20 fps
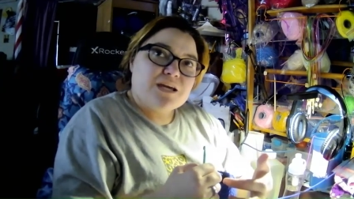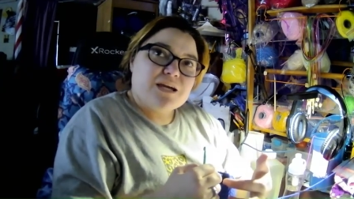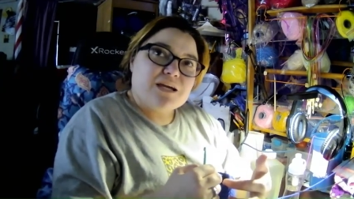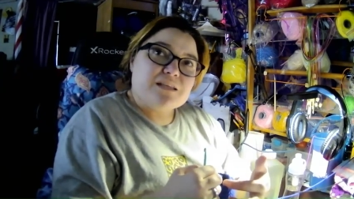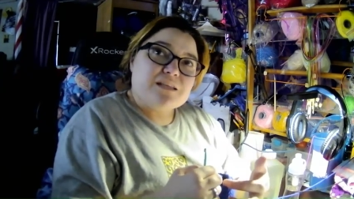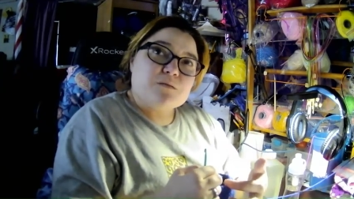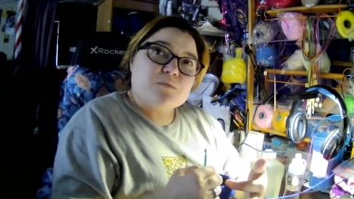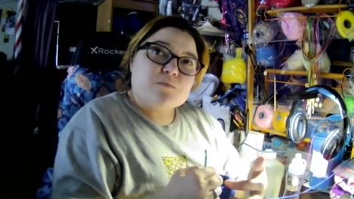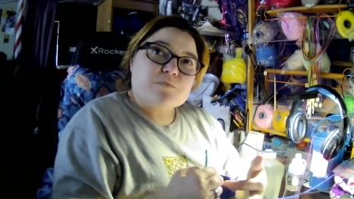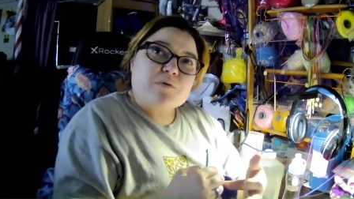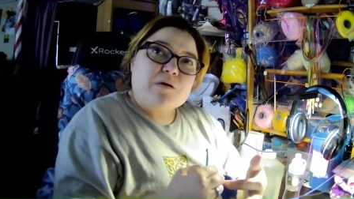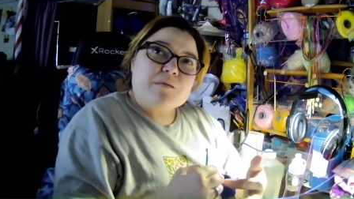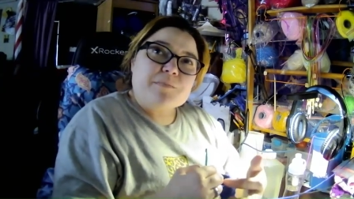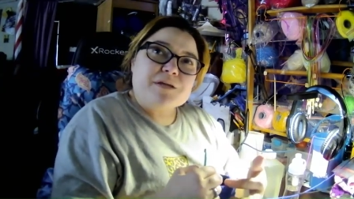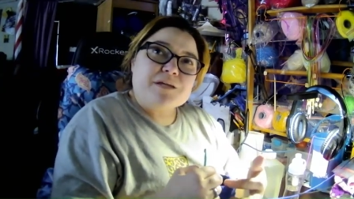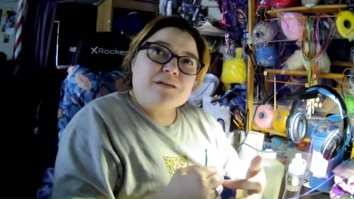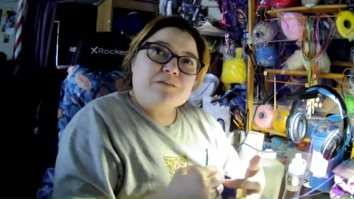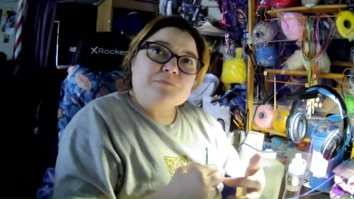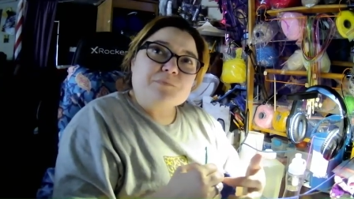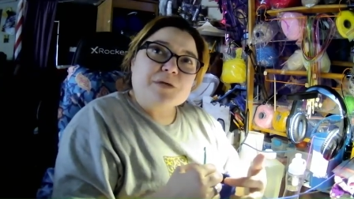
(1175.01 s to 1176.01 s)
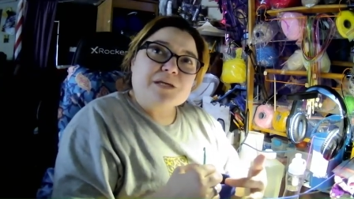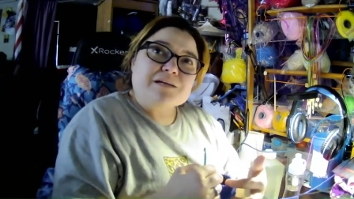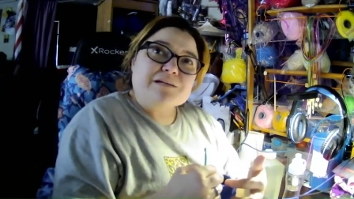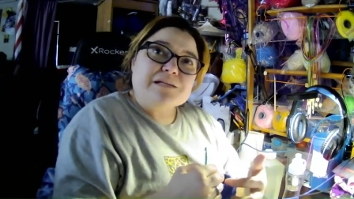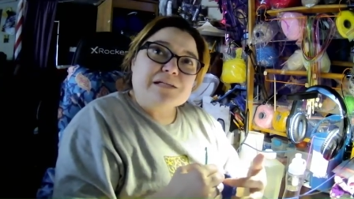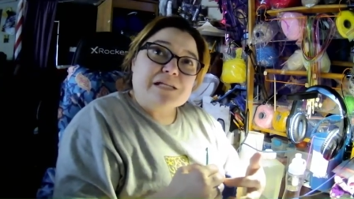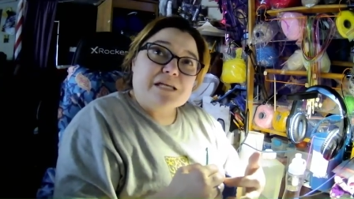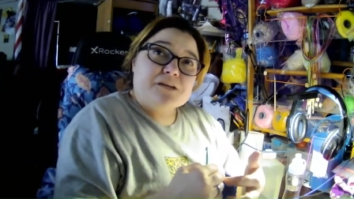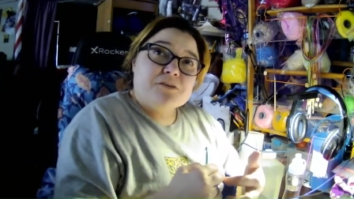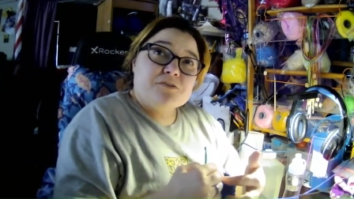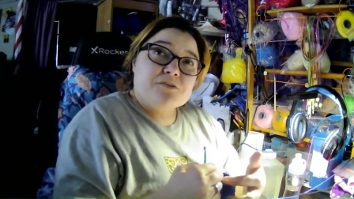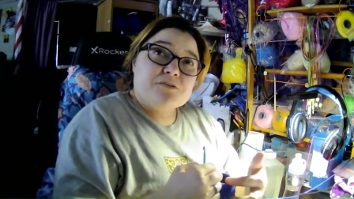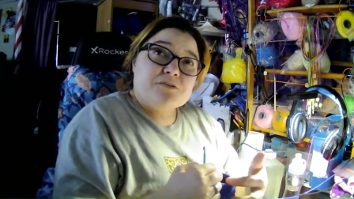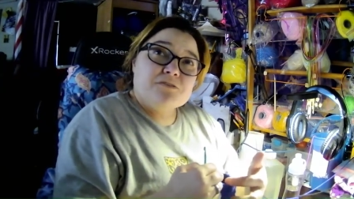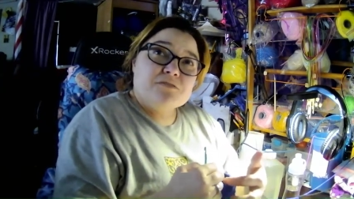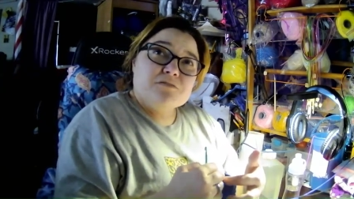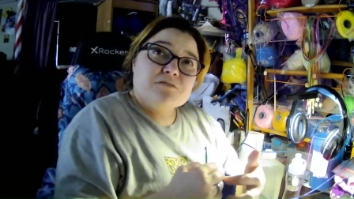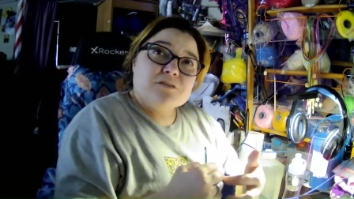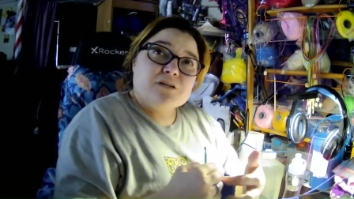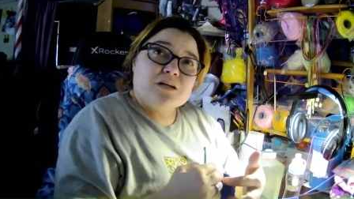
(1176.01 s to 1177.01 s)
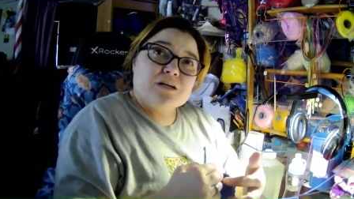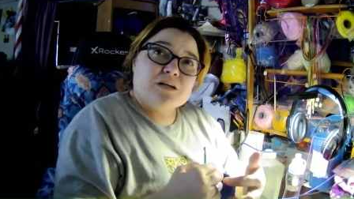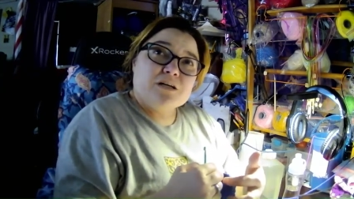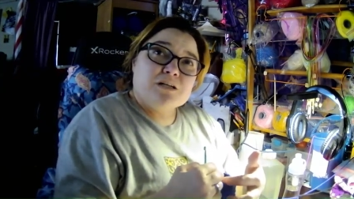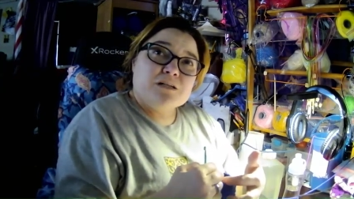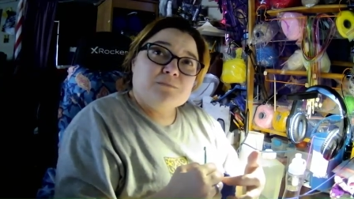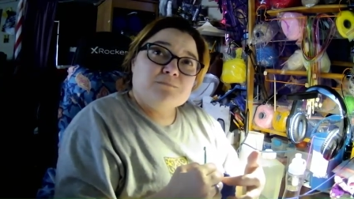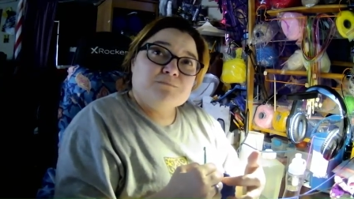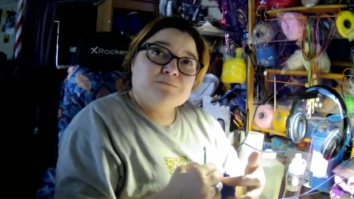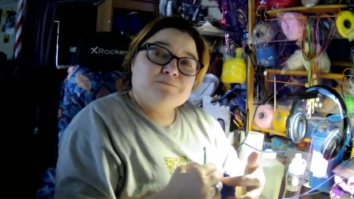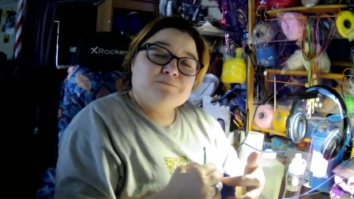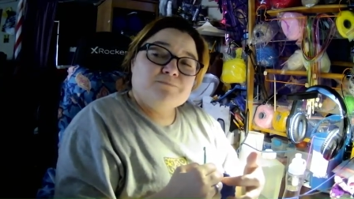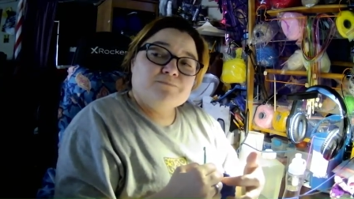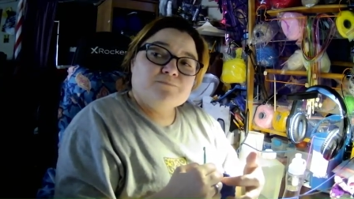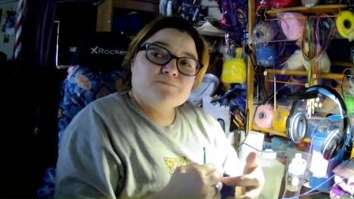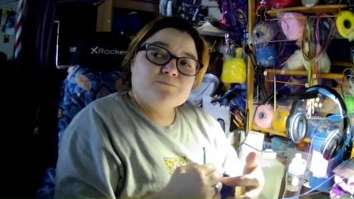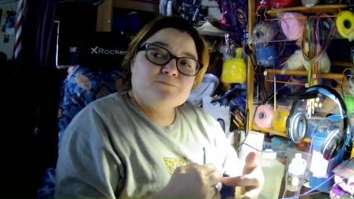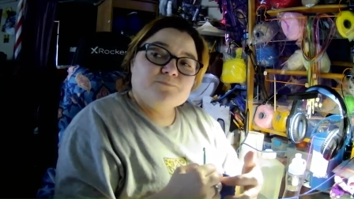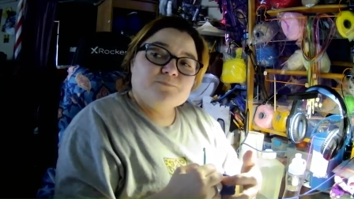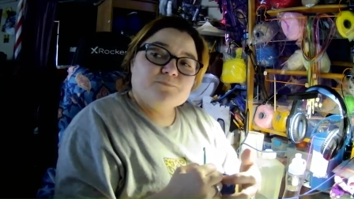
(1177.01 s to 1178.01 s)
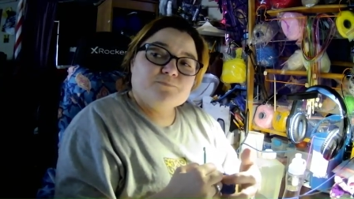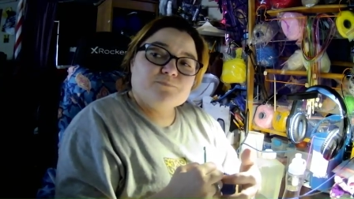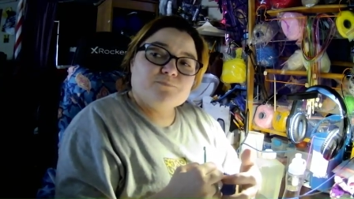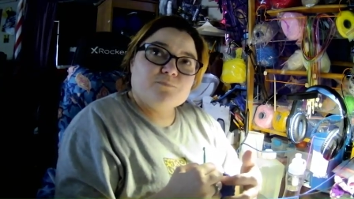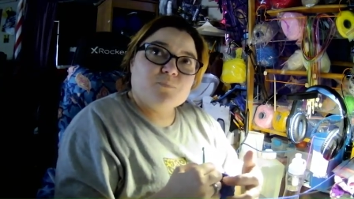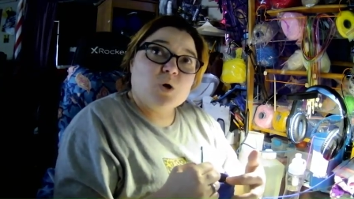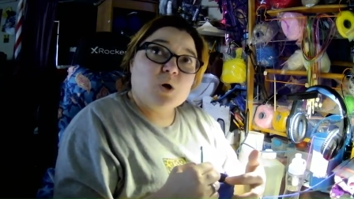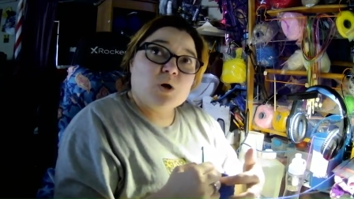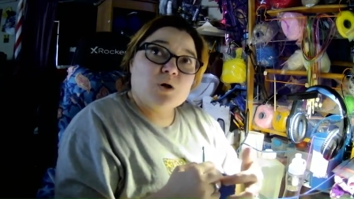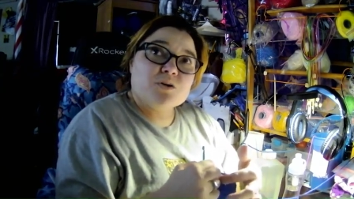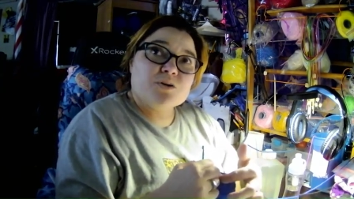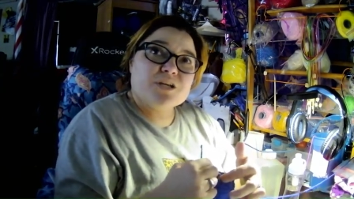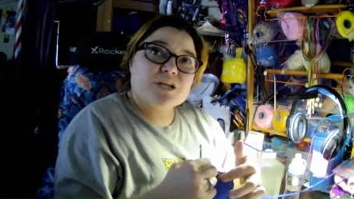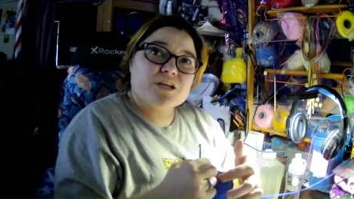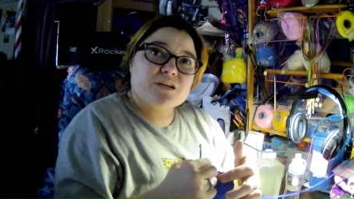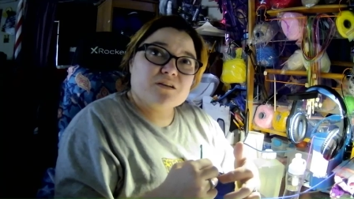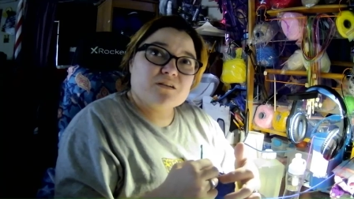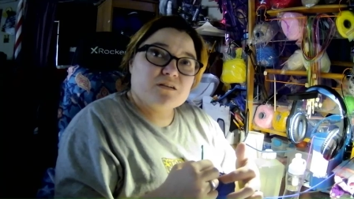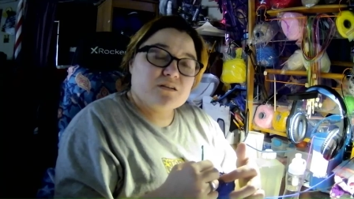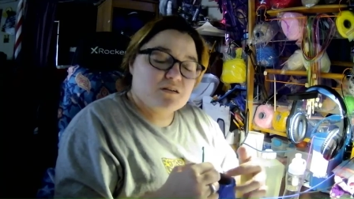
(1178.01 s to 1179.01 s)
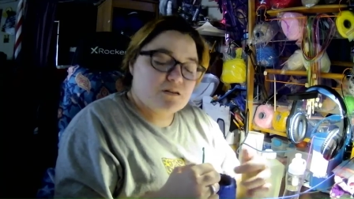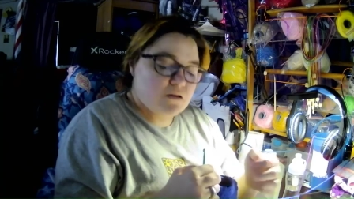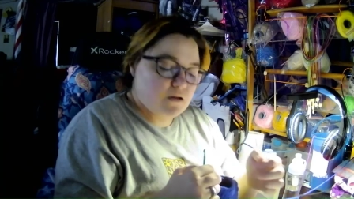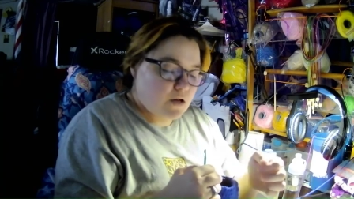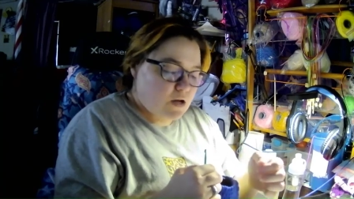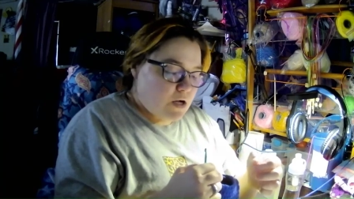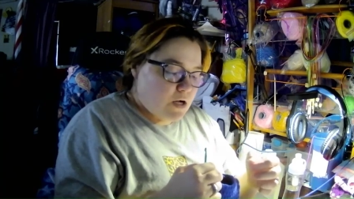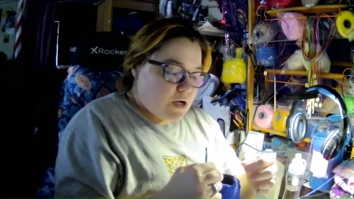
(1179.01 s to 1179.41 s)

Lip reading: and that would probably give me a neater part here.